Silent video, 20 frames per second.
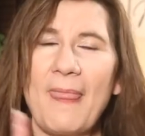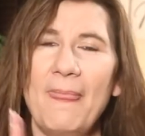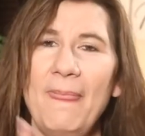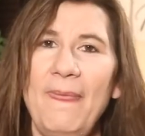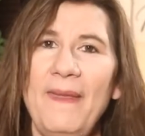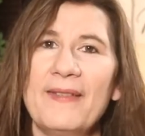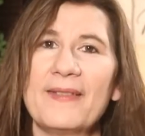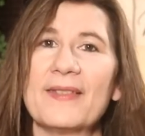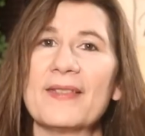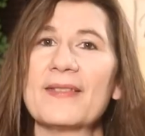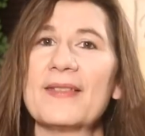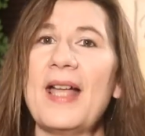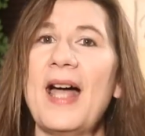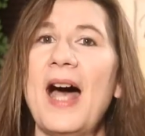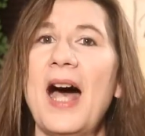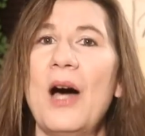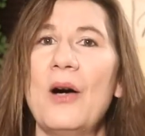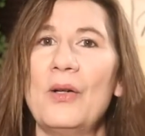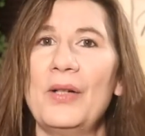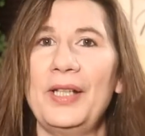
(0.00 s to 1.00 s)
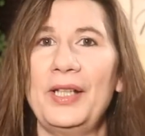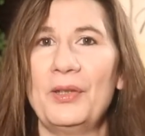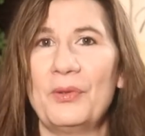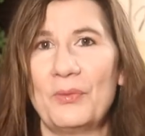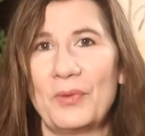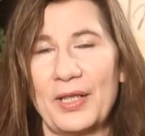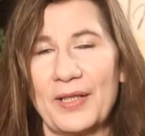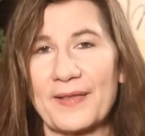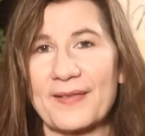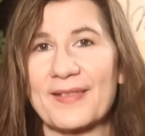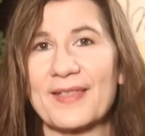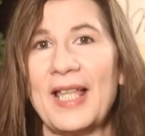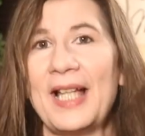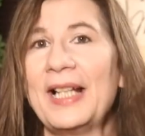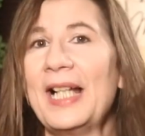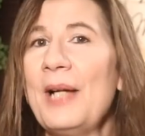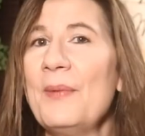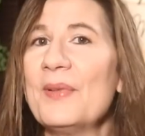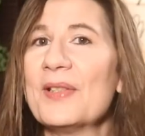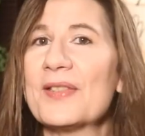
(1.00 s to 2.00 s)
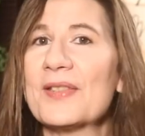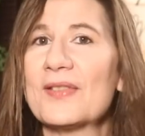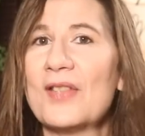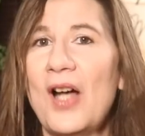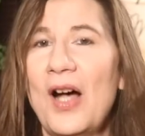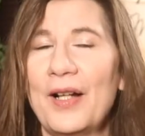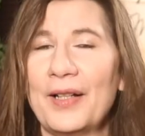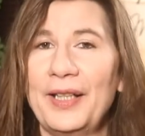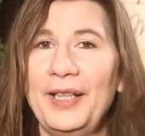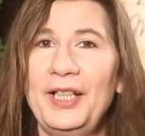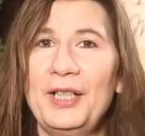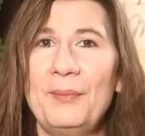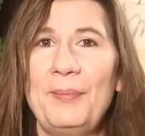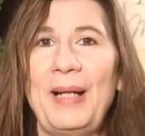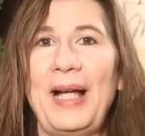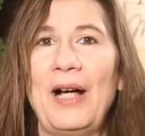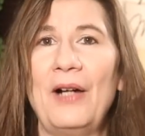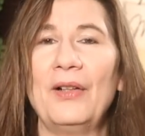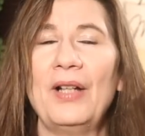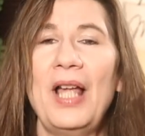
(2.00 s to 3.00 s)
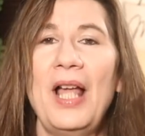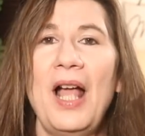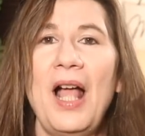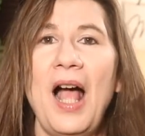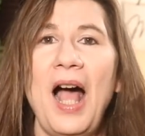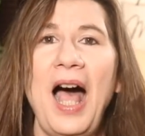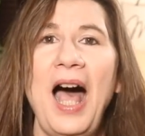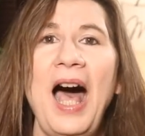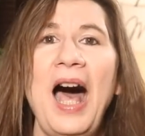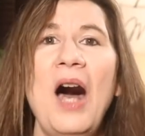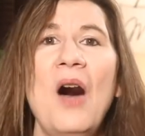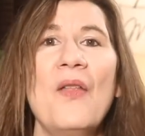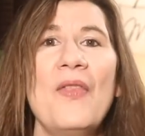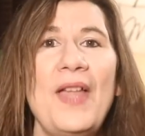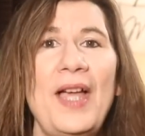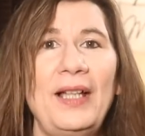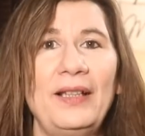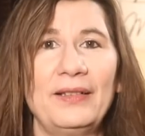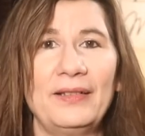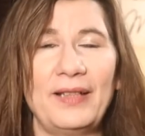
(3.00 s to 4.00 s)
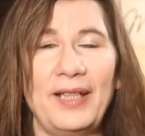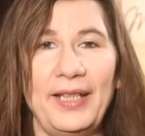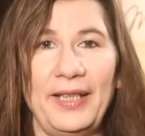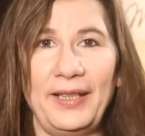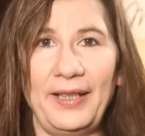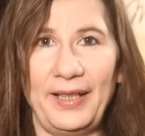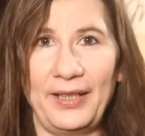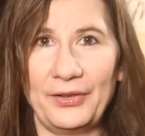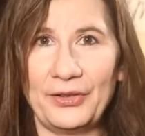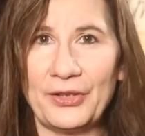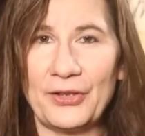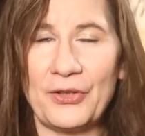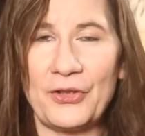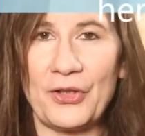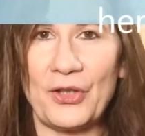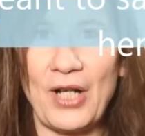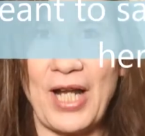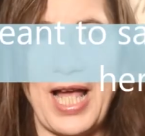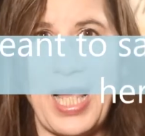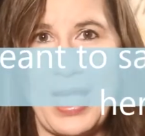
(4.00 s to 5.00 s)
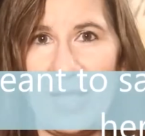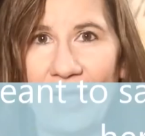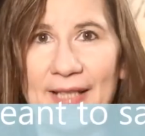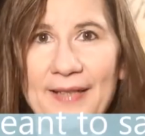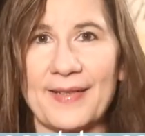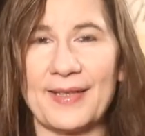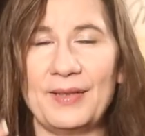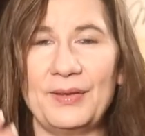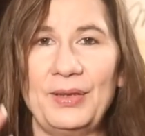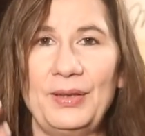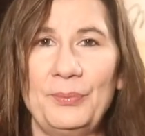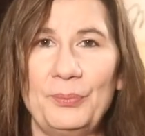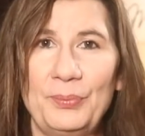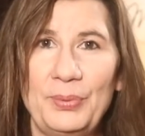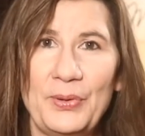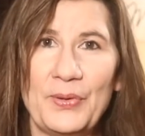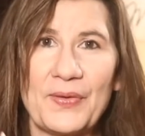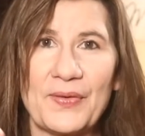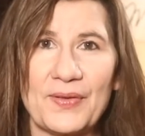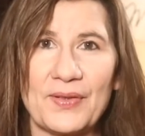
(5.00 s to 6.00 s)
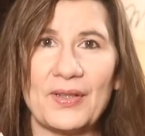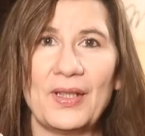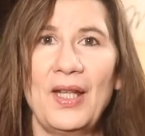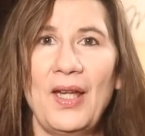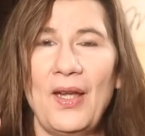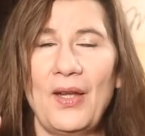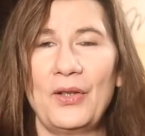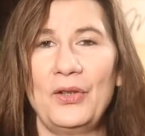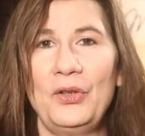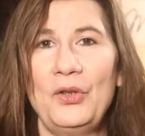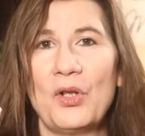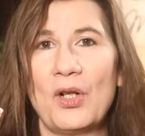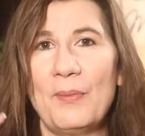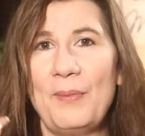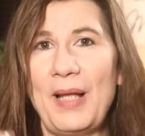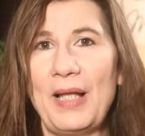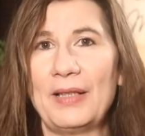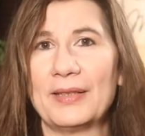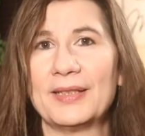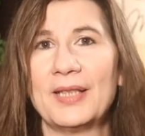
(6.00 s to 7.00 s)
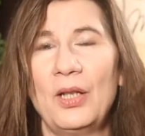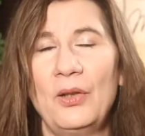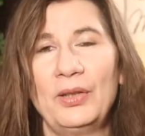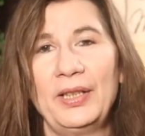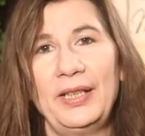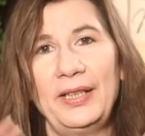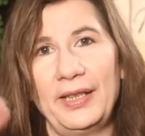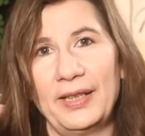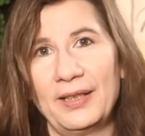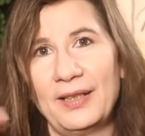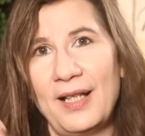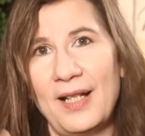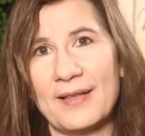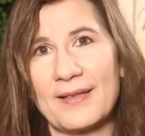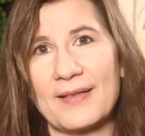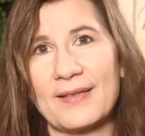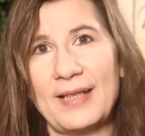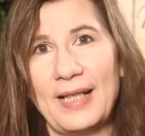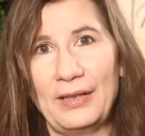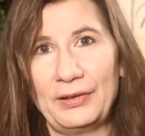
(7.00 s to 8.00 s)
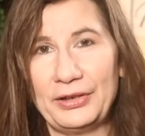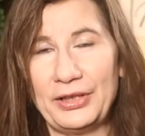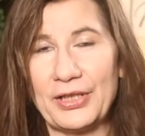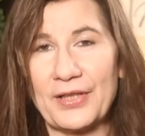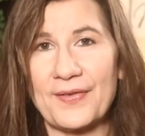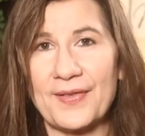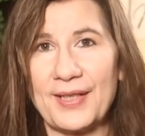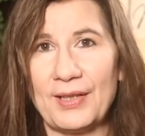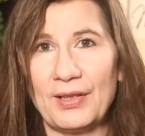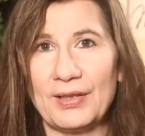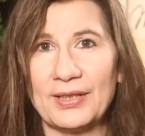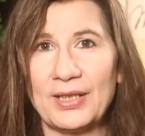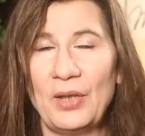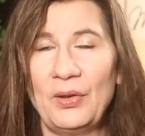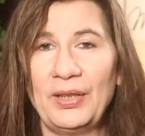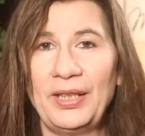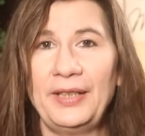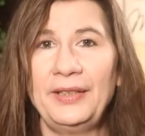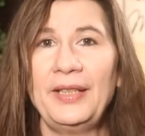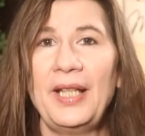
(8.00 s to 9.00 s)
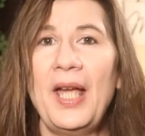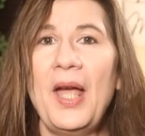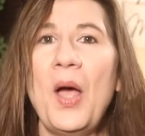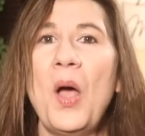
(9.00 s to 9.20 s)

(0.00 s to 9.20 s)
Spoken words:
this is how it works. Like I was talking about, how that light enters your eyes and it boosts your melatonin and cuts down your serotonin.